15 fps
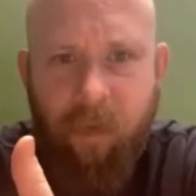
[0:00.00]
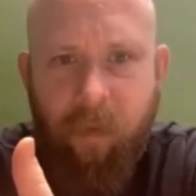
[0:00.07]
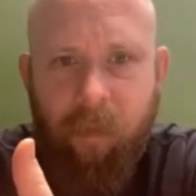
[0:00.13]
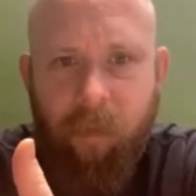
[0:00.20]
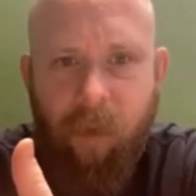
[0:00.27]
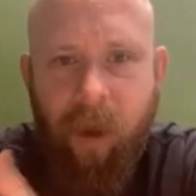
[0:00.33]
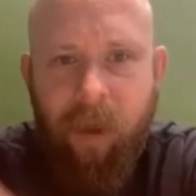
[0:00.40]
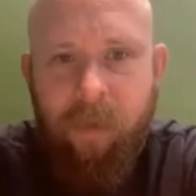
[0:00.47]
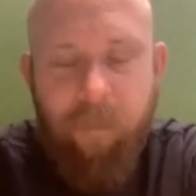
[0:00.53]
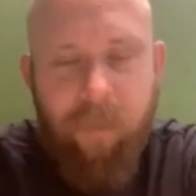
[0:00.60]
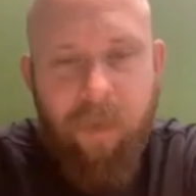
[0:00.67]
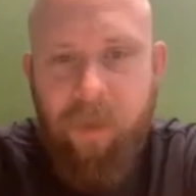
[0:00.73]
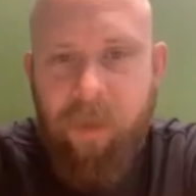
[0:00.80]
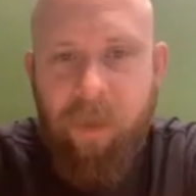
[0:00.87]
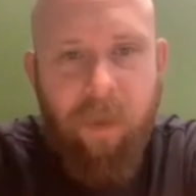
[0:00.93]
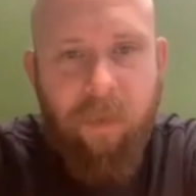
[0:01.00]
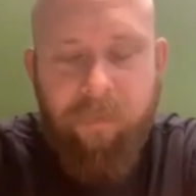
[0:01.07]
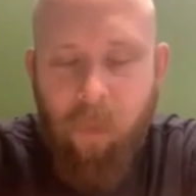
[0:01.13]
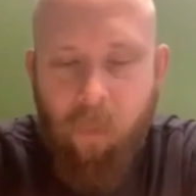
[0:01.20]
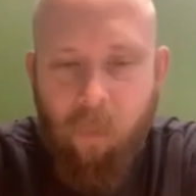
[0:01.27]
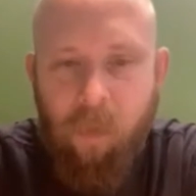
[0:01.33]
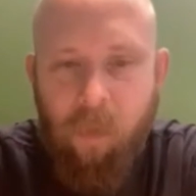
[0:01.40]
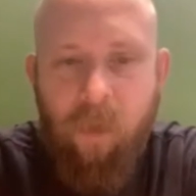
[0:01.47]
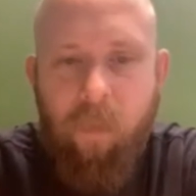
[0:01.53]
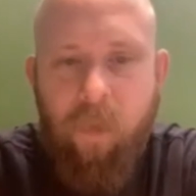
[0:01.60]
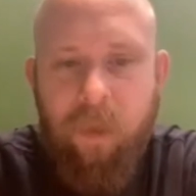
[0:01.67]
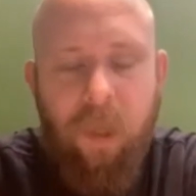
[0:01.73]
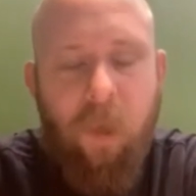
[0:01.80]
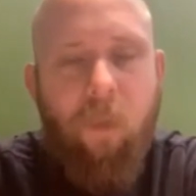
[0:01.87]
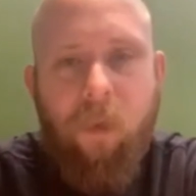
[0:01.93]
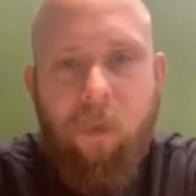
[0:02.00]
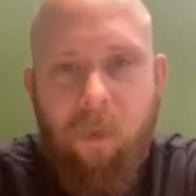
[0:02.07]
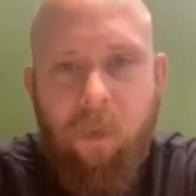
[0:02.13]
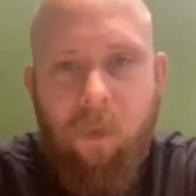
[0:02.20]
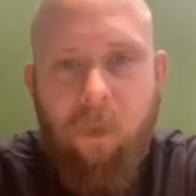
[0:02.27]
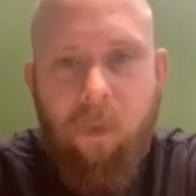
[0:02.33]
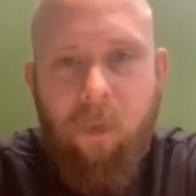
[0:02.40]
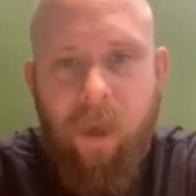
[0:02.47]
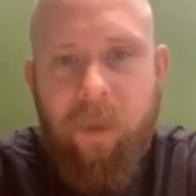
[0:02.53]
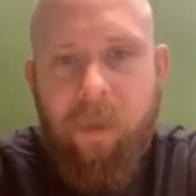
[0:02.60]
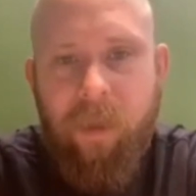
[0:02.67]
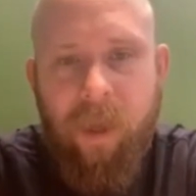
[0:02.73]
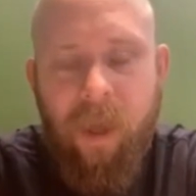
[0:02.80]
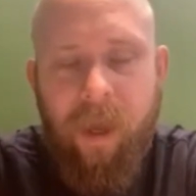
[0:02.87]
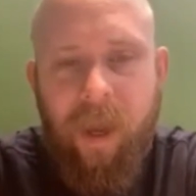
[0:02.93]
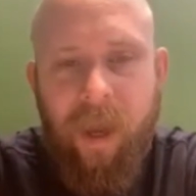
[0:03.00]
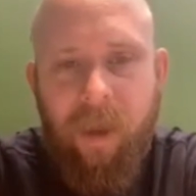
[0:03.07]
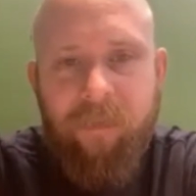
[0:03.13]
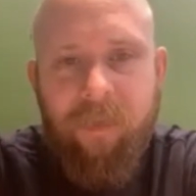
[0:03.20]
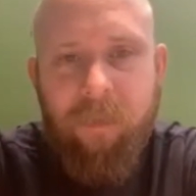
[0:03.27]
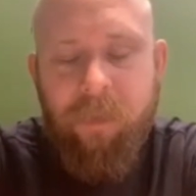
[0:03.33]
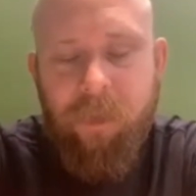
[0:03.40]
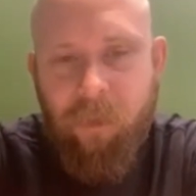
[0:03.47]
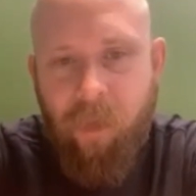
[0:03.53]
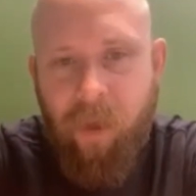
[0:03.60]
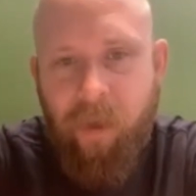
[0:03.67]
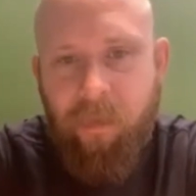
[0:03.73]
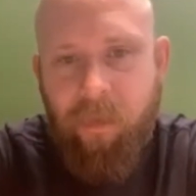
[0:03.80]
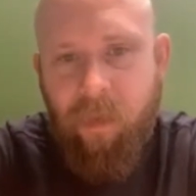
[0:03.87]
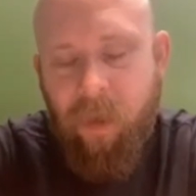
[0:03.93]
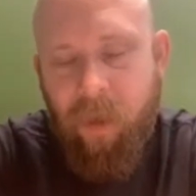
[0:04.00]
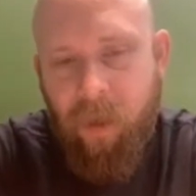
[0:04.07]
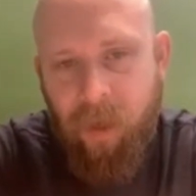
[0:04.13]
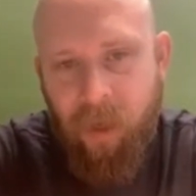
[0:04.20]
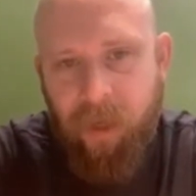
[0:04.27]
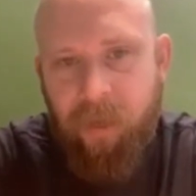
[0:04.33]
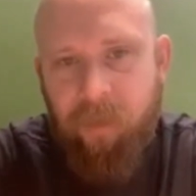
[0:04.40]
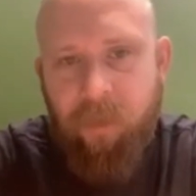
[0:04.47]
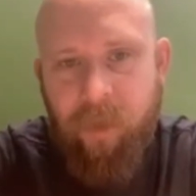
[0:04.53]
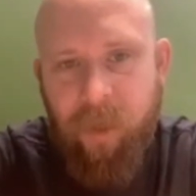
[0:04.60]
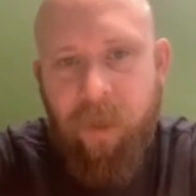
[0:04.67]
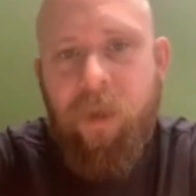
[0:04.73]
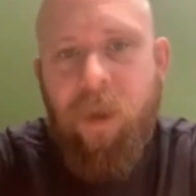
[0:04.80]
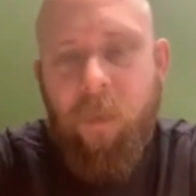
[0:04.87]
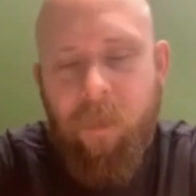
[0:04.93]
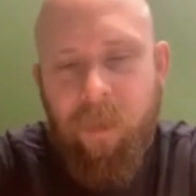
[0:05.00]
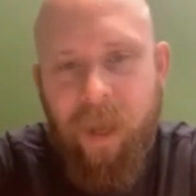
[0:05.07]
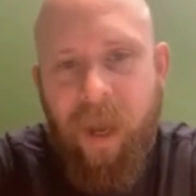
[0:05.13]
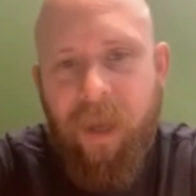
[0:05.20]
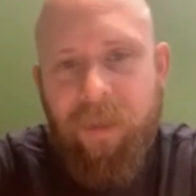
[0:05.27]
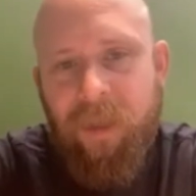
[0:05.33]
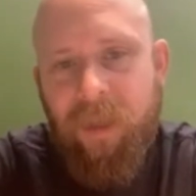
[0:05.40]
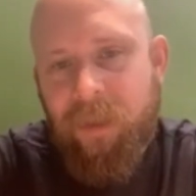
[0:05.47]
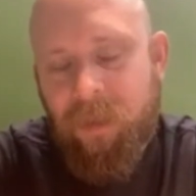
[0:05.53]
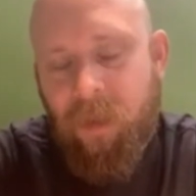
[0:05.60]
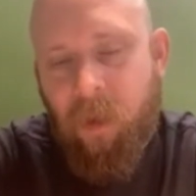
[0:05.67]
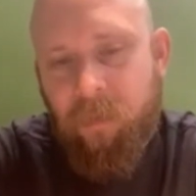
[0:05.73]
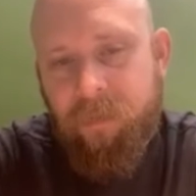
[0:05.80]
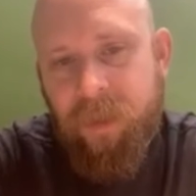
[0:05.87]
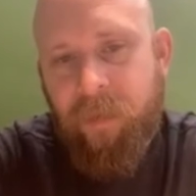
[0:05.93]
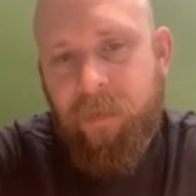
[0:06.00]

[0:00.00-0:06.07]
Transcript: Right. But if you're working with lower credit, you got to have some strength in either the income or the assets to offset